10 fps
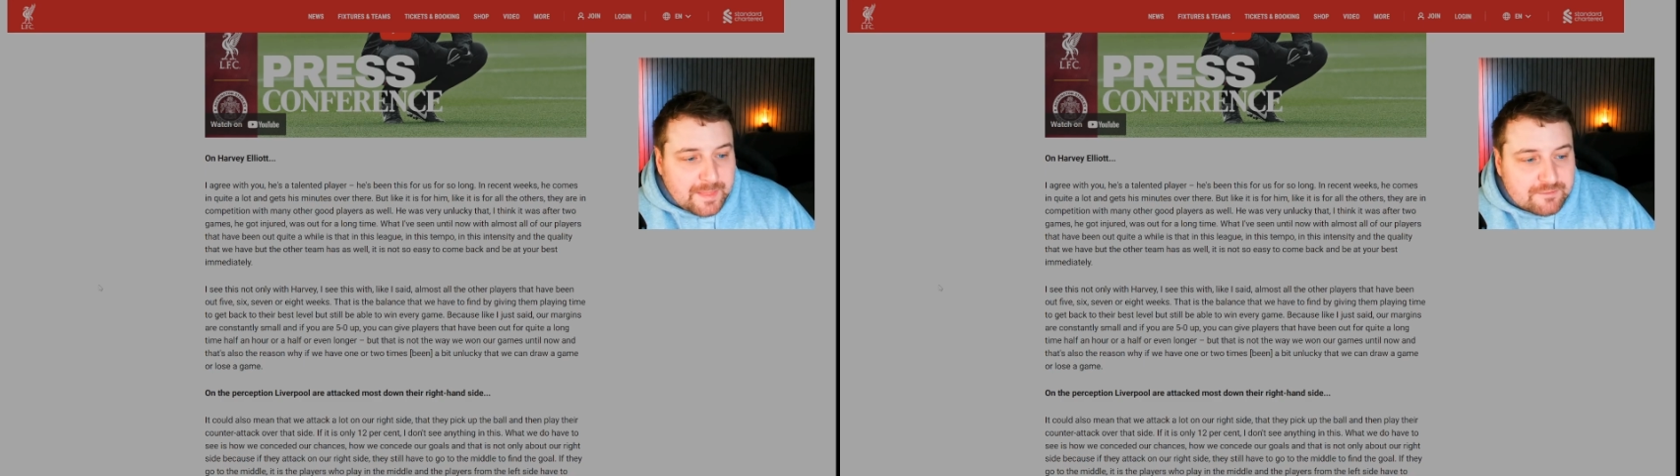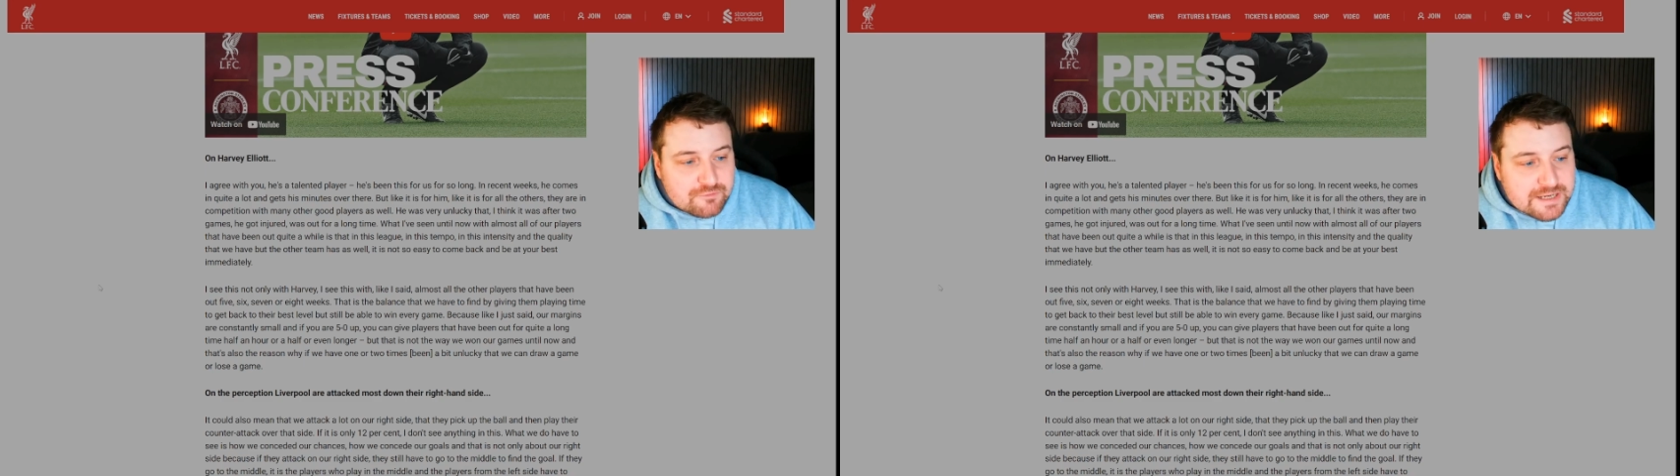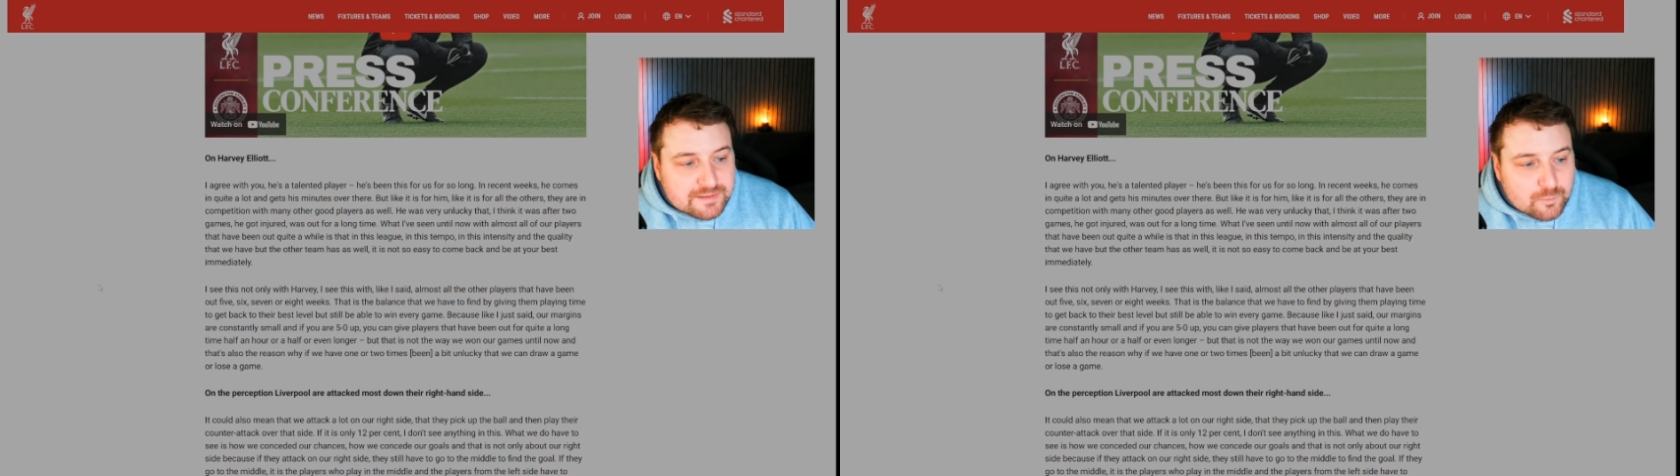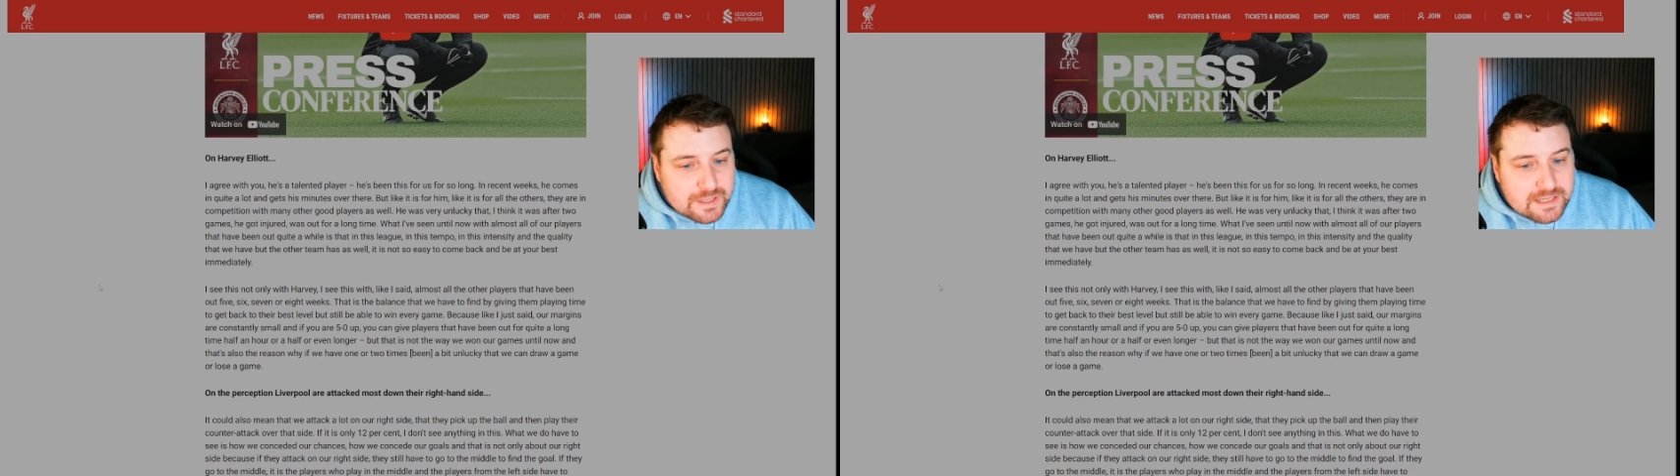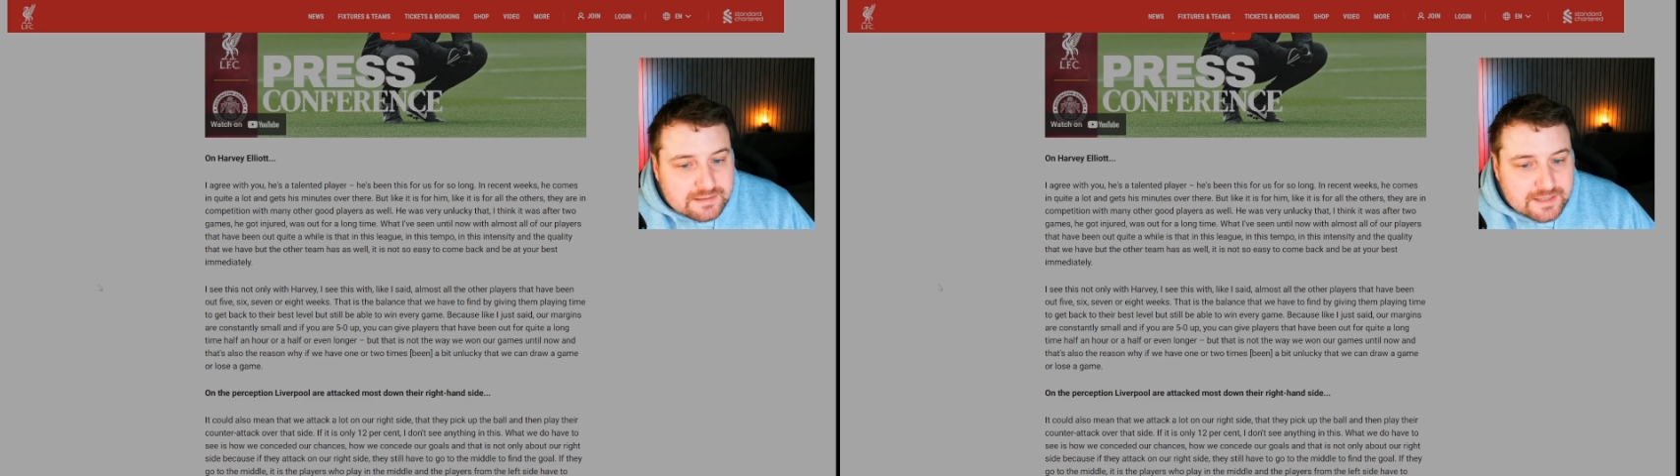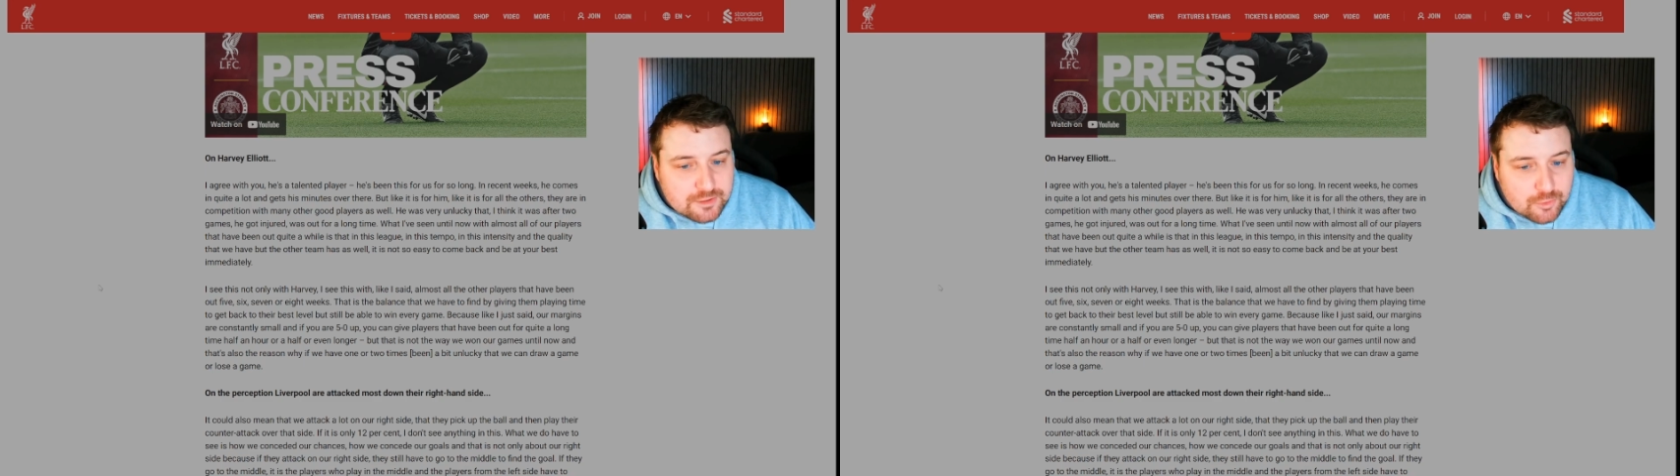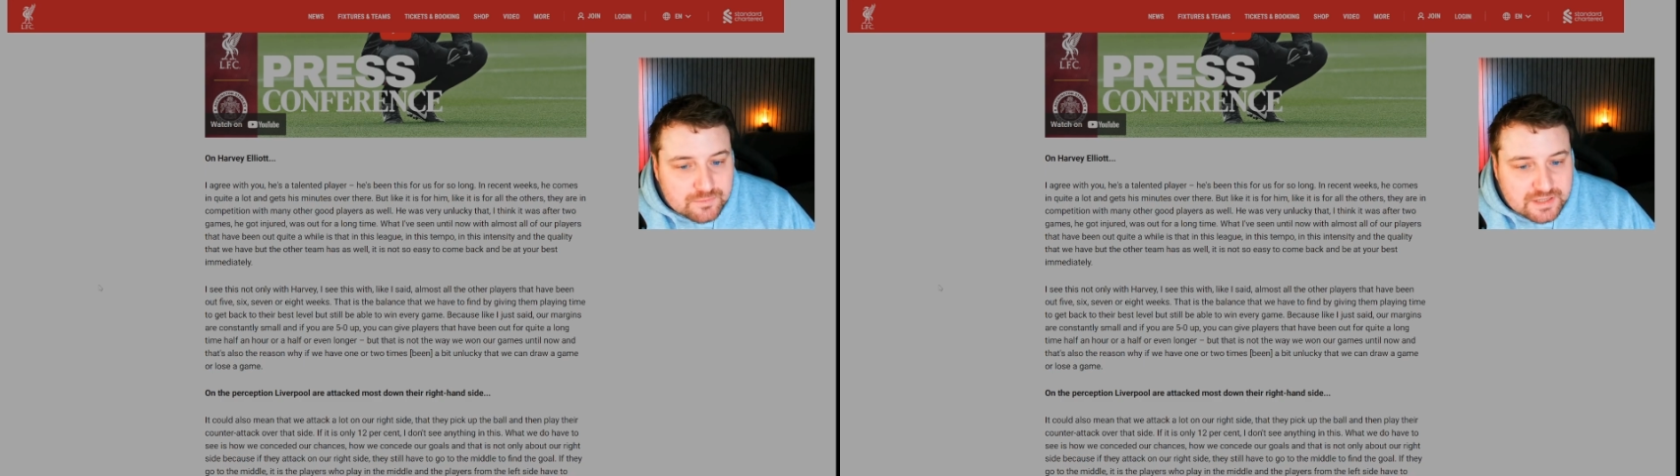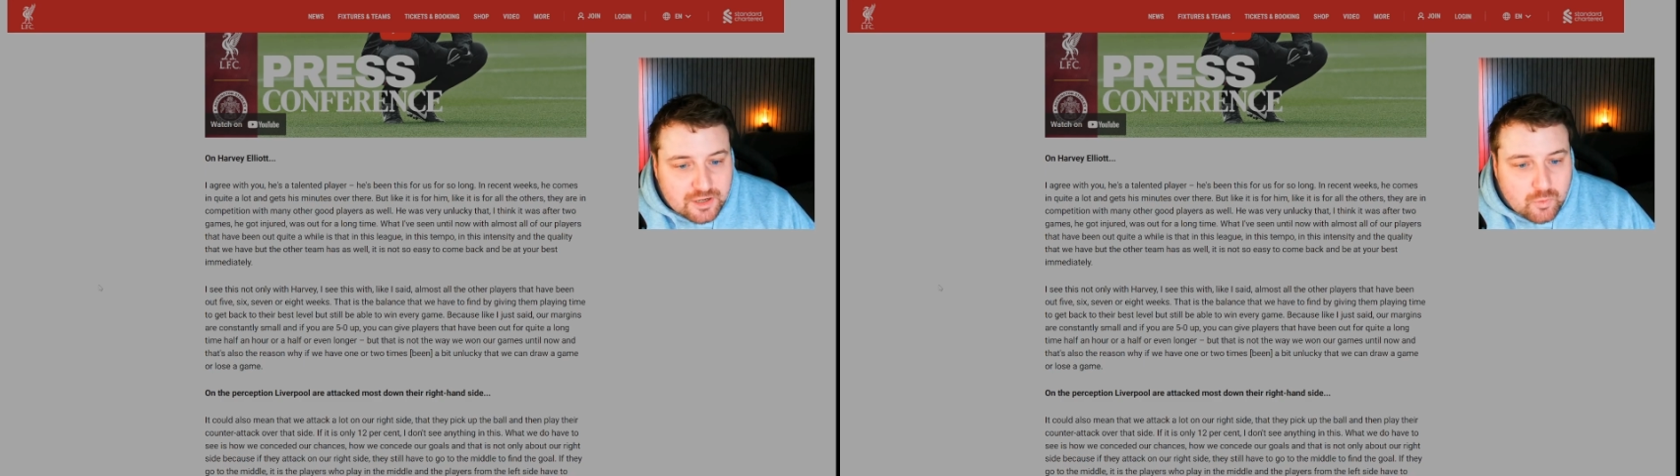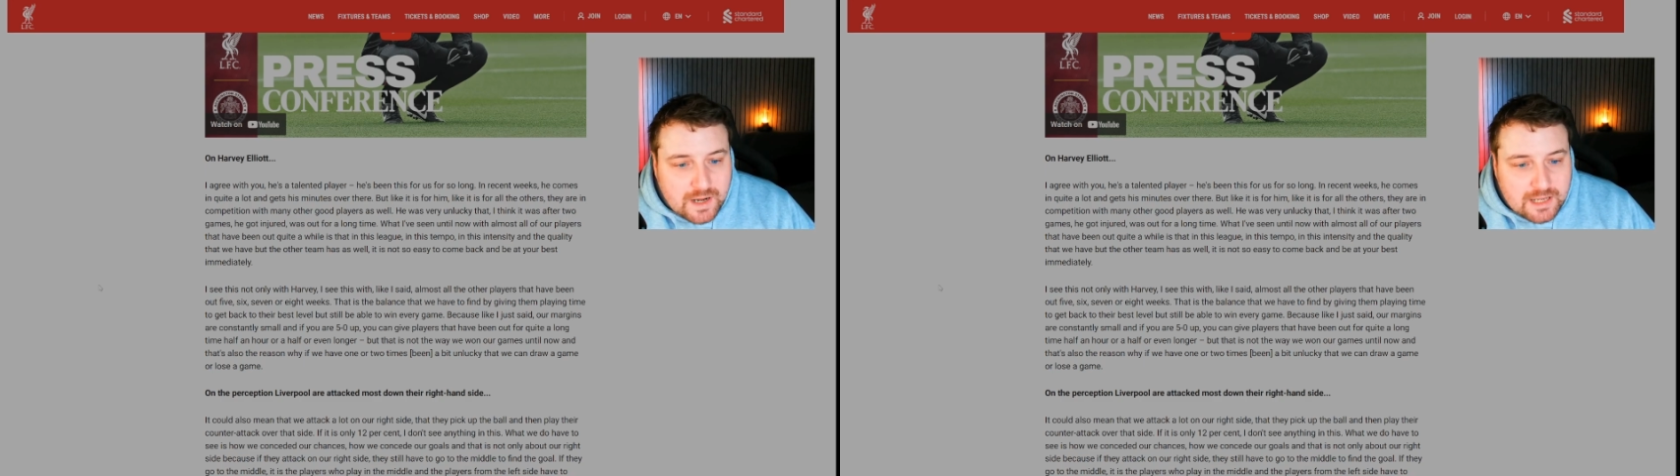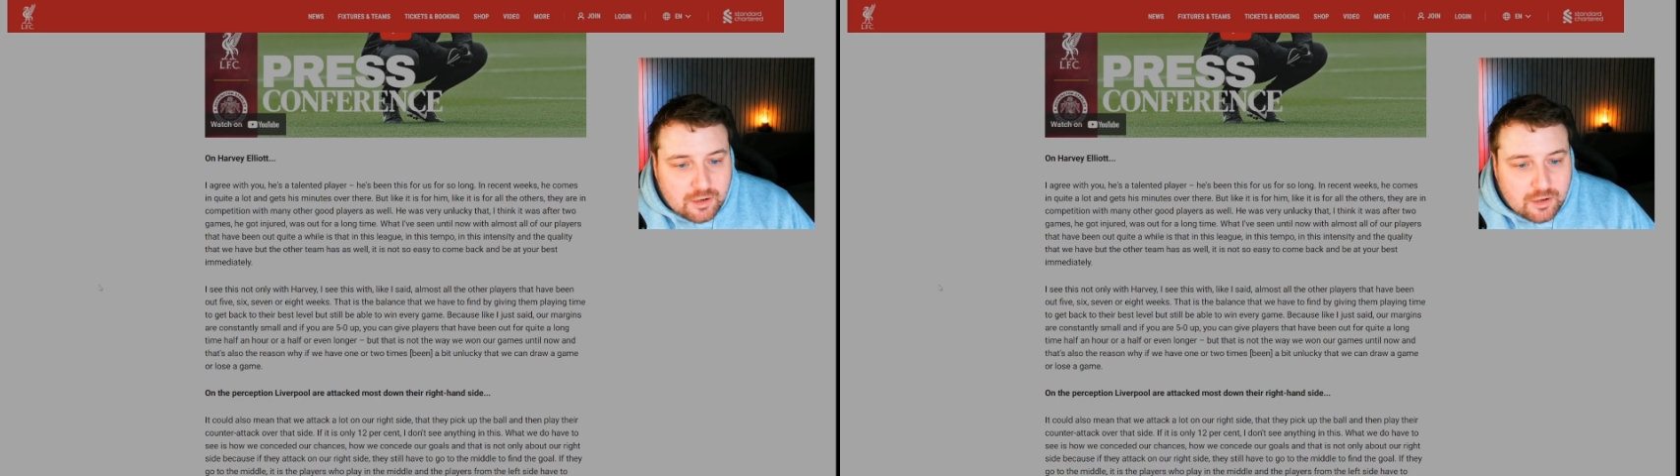In recent weeks, he comes in quite